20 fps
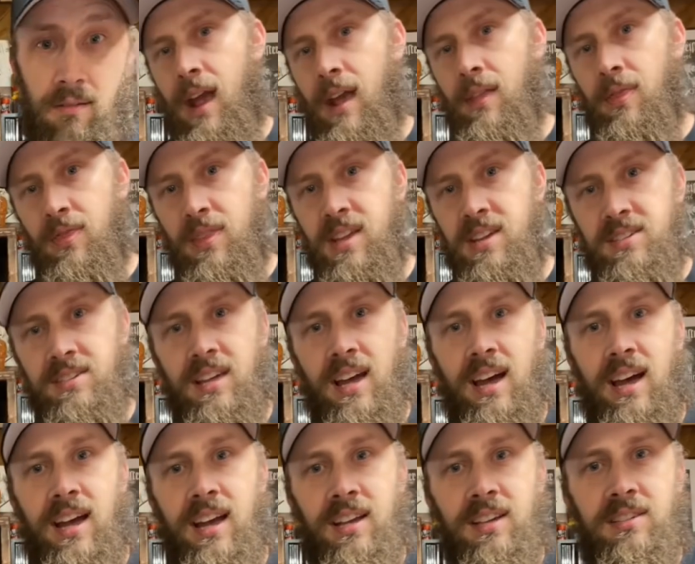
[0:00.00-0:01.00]
These
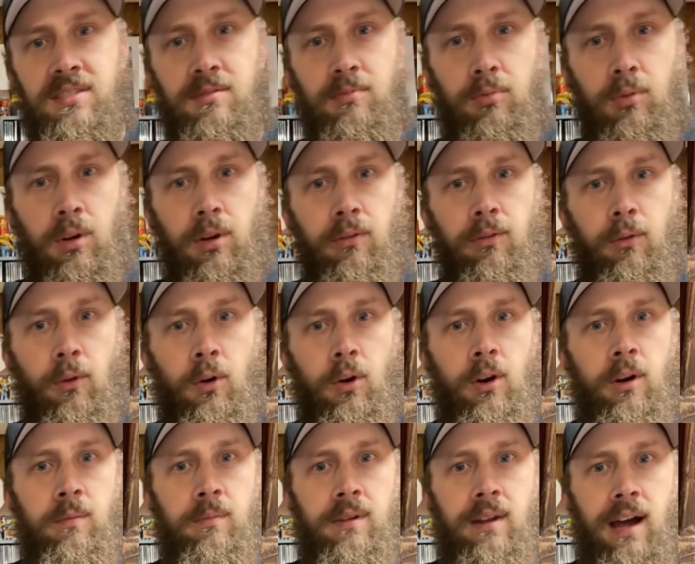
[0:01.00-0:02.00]
guys were
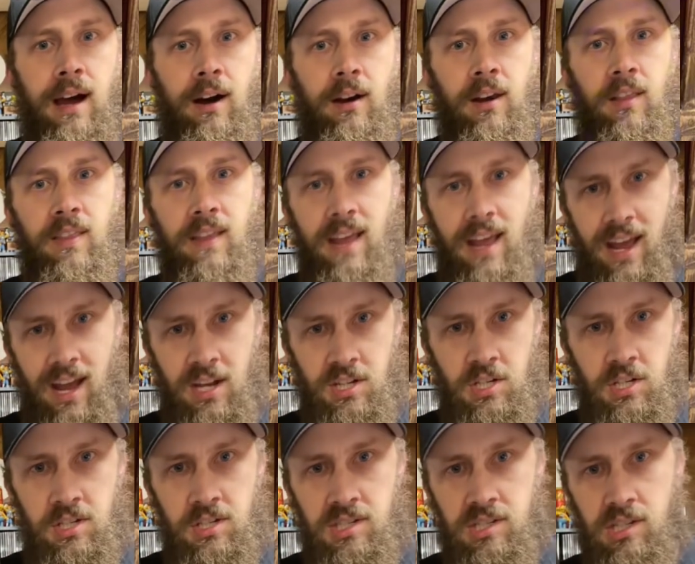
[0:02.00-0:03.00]
formed out of the
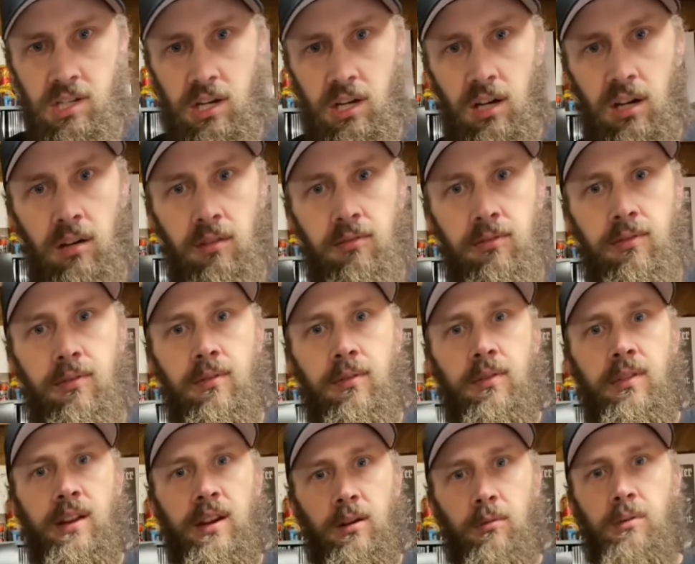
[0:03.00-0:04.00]
ashes of
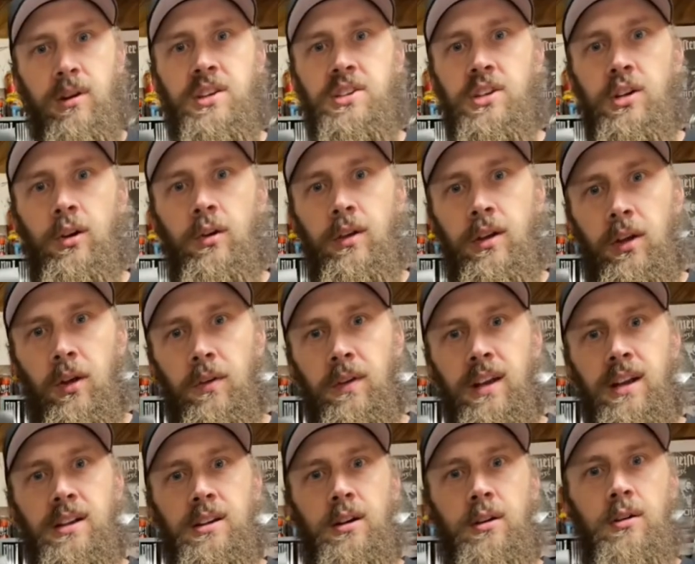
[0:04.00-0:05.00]
the original Il
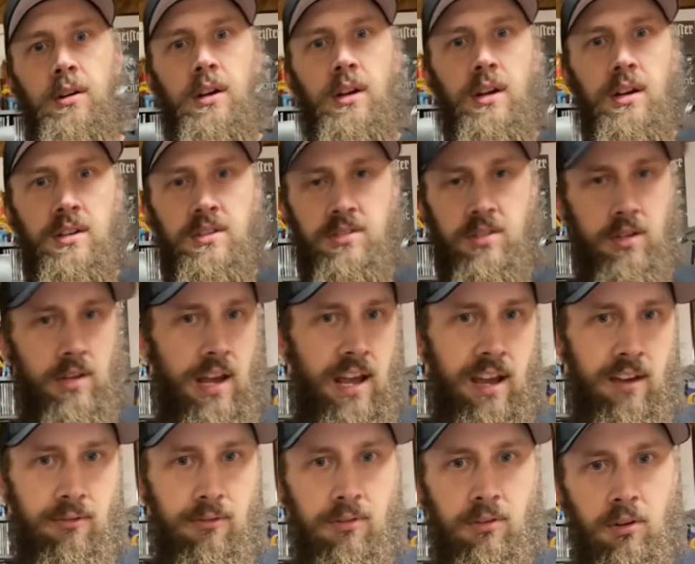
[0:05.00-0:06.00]
Nino. So you
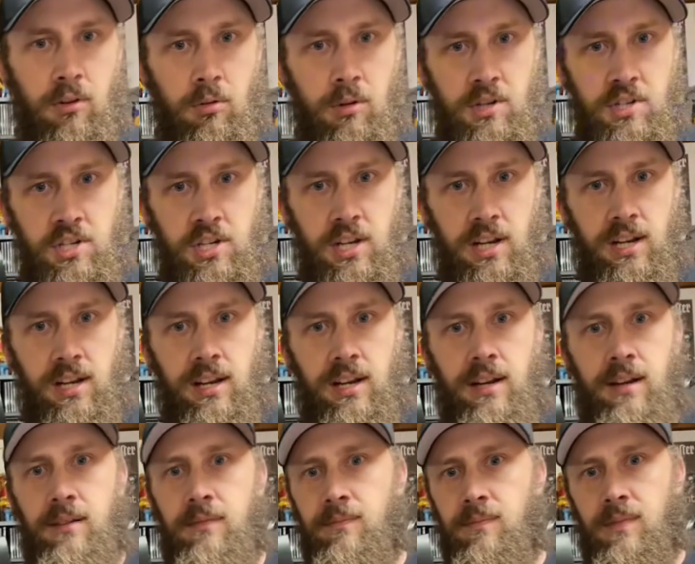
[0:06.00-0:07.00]
have
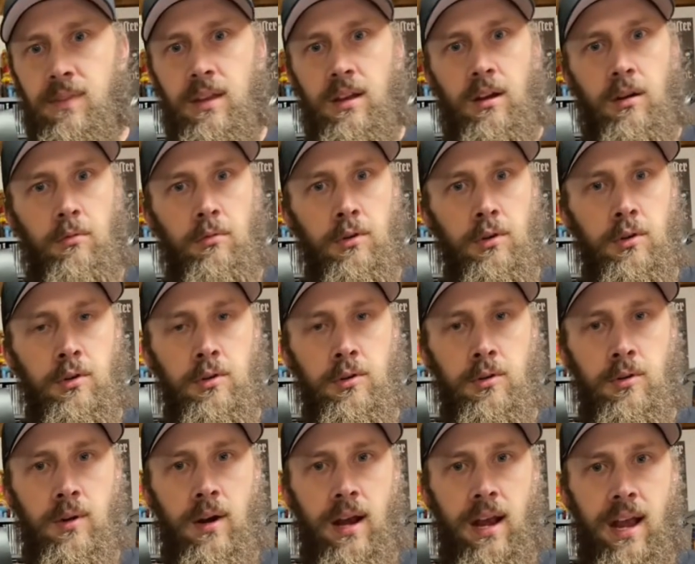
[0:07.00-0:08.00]
Christian,
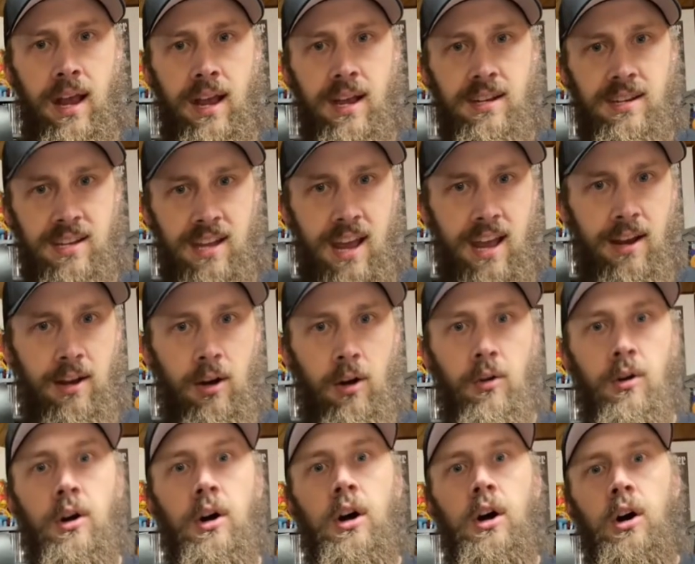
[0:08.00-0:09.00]
Aru, and Diego,
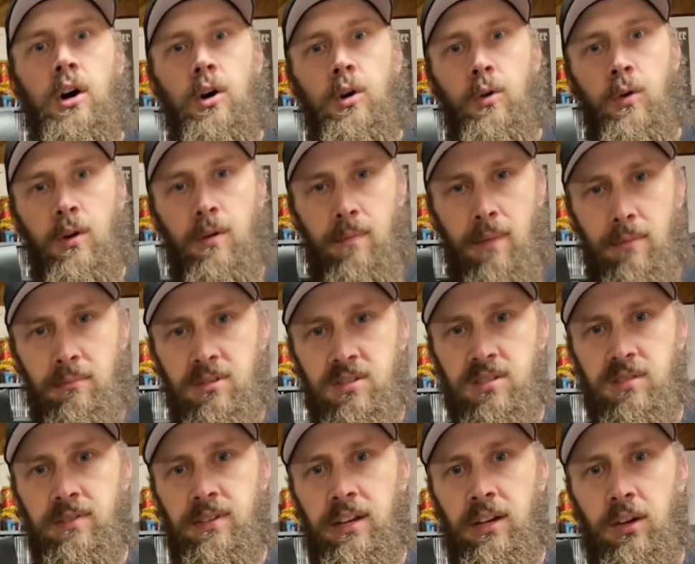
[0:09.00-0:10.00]
who are members
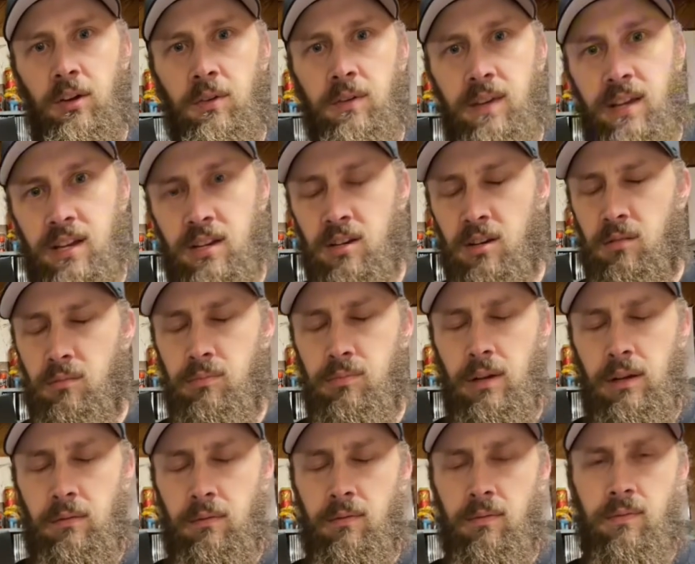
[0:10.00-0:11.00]
of Il Nino,
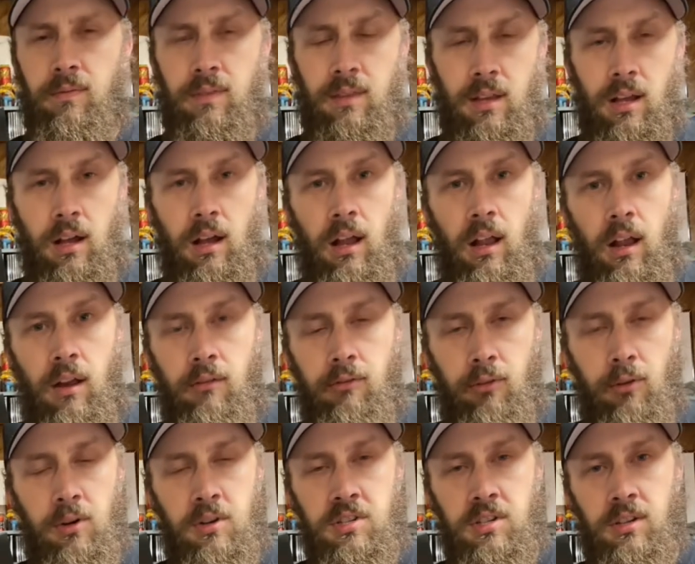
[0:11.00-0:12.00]
but
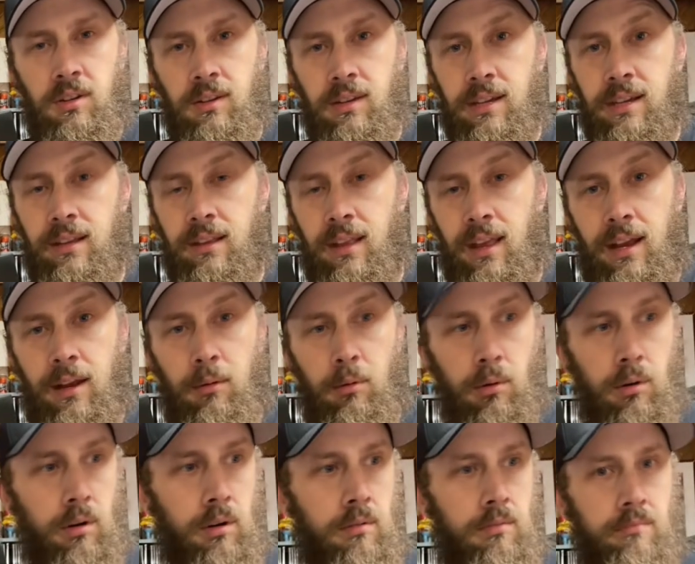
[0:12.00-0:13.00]
unfortunately they
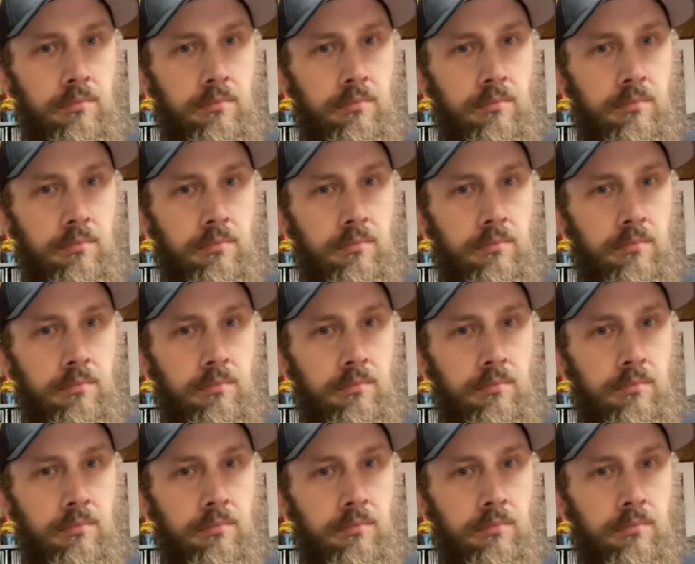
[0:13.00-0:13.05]
were